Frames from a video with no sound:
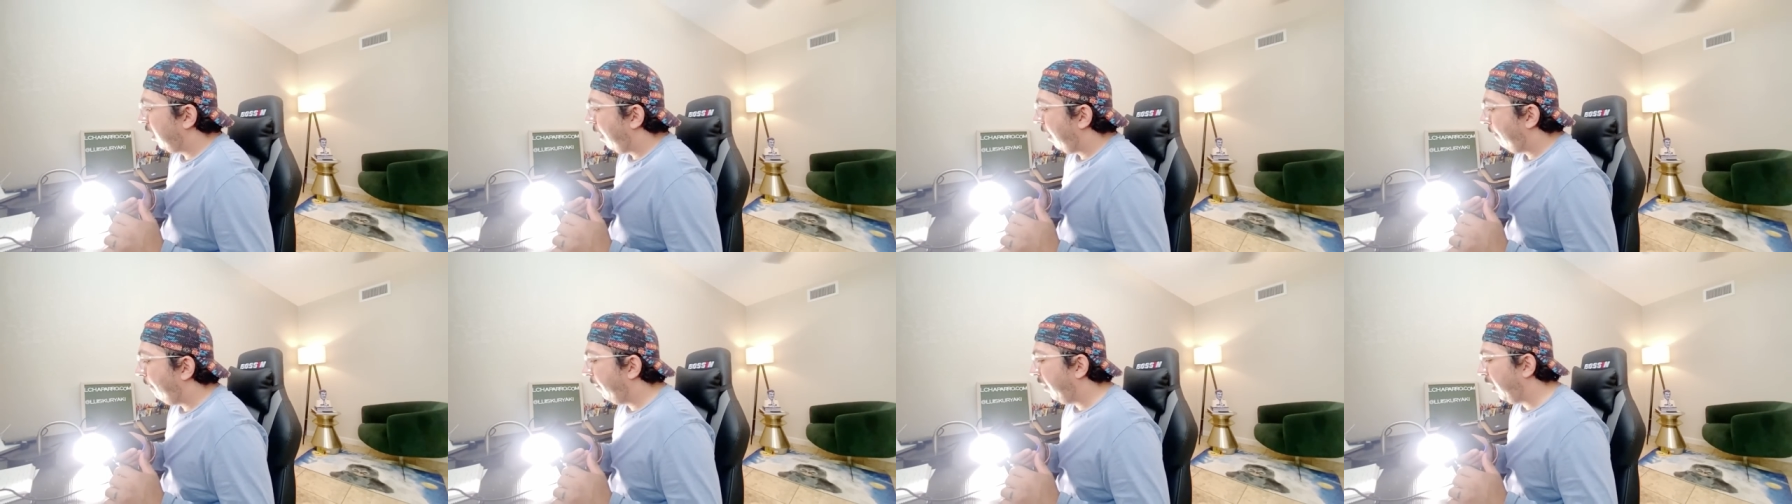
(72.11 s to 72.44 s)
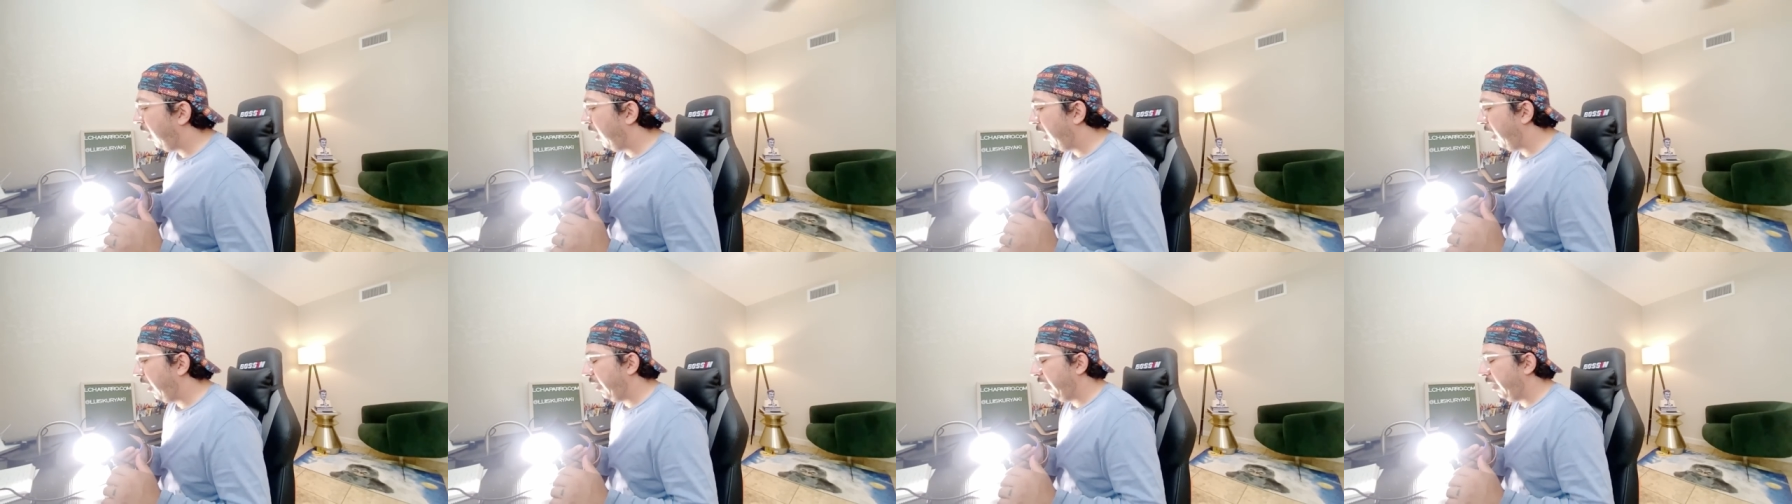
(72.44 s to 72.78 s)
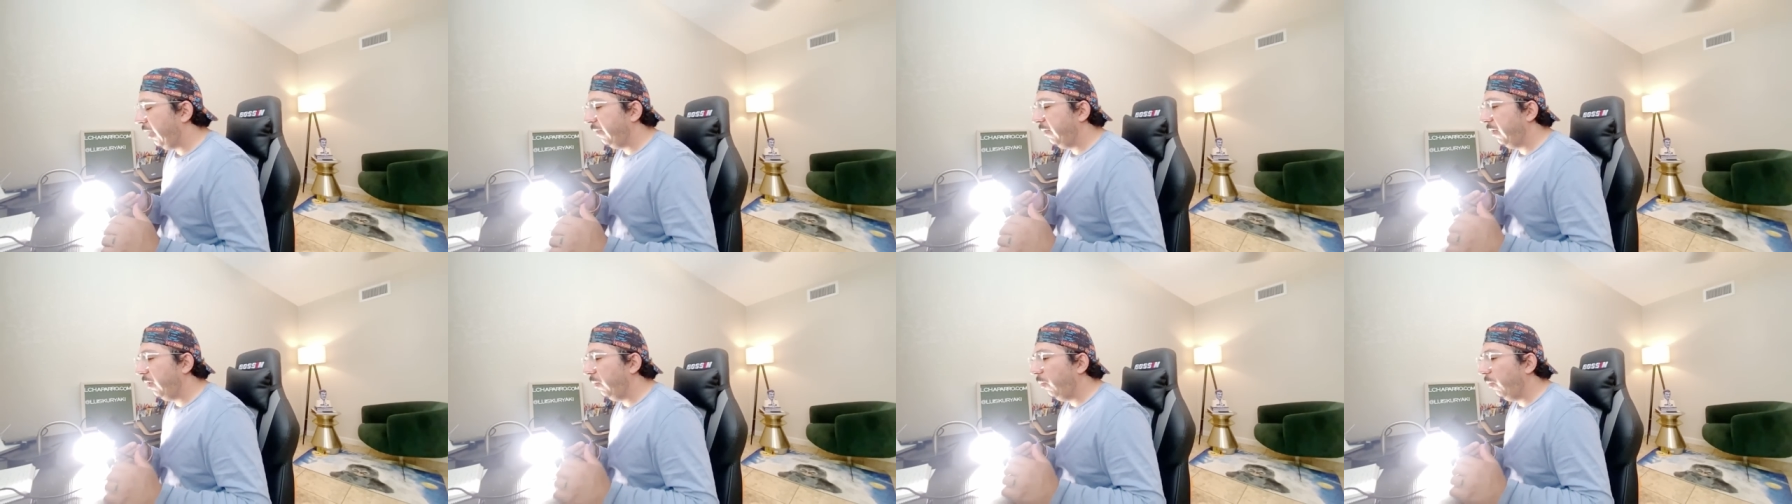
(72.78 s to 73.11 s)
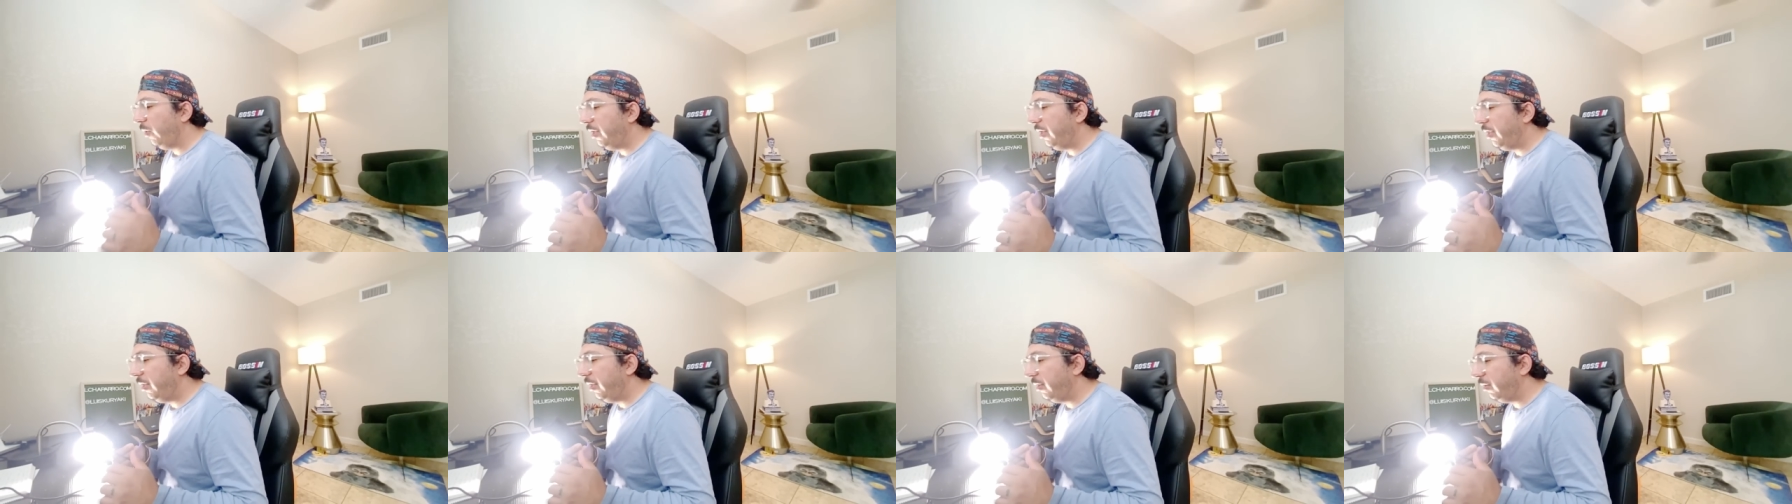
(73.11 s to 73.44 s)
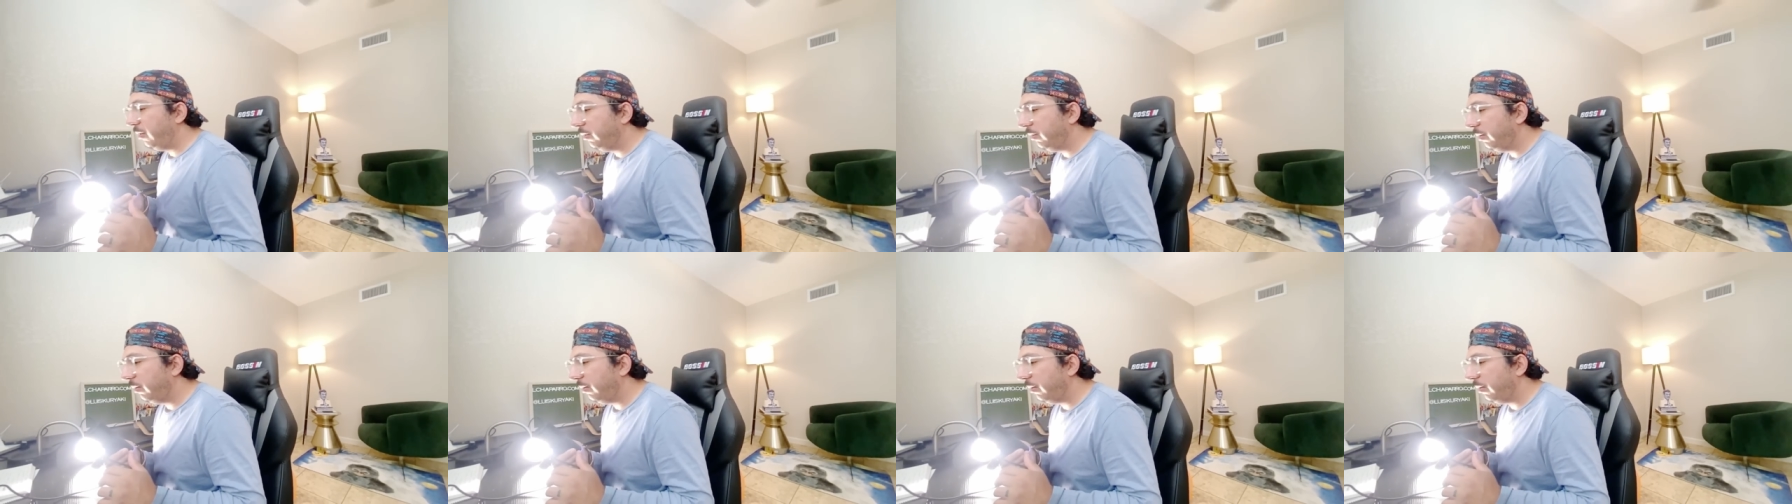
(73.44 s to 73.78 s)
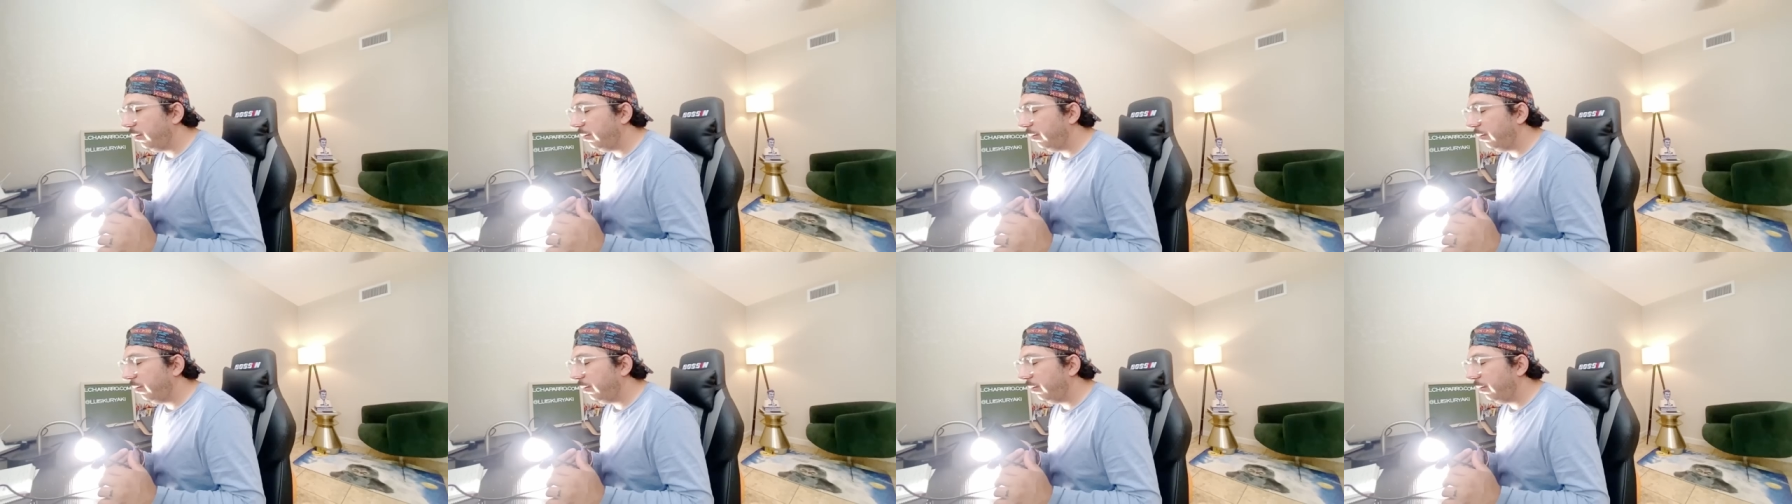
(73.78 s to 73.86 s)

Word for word: But the real